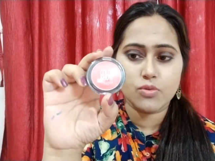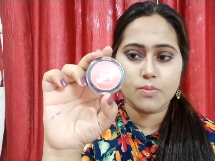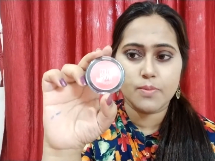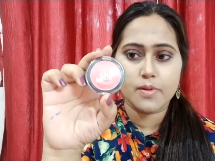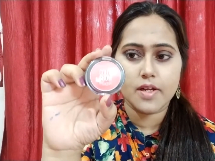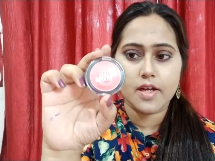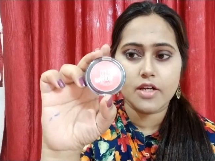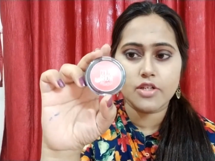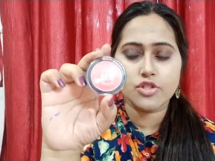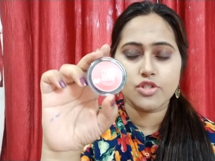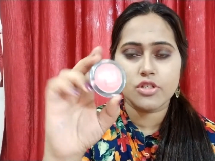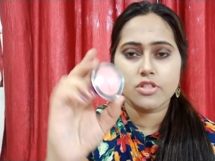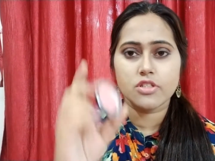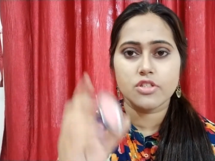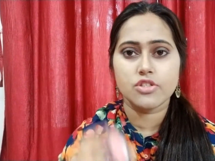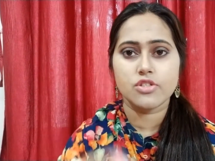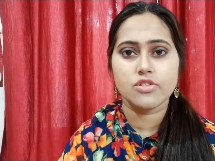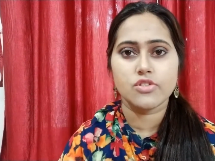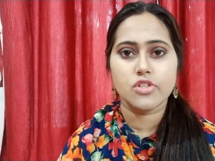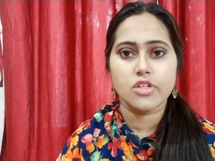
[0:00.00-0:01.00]
blush in the
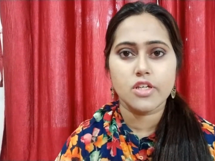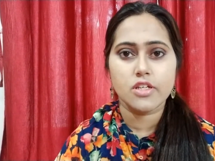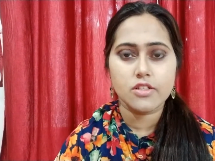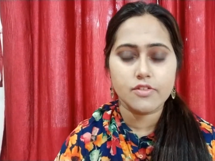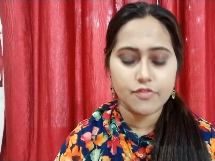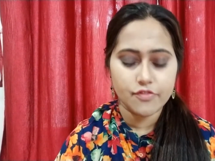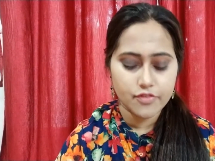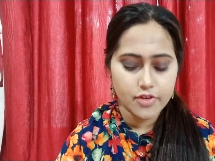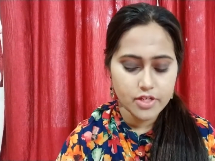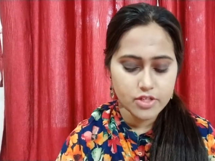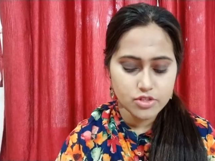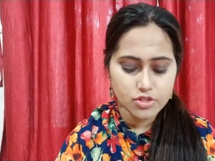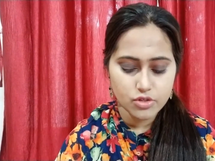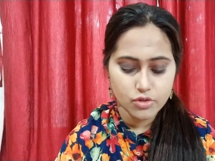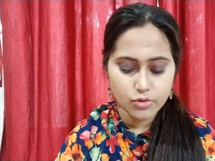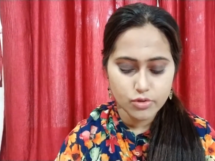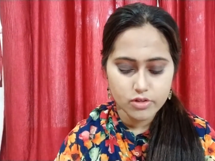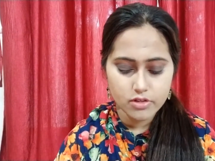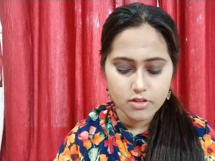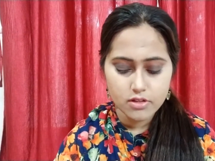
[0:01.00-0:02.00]
shade Fresh
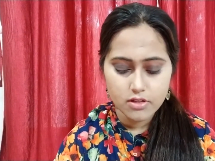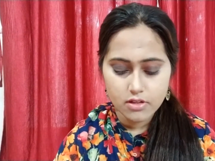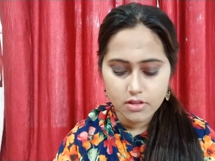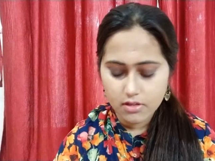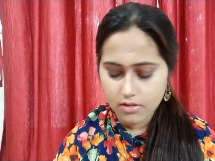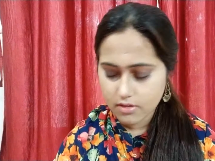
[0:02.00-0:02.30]
Coral.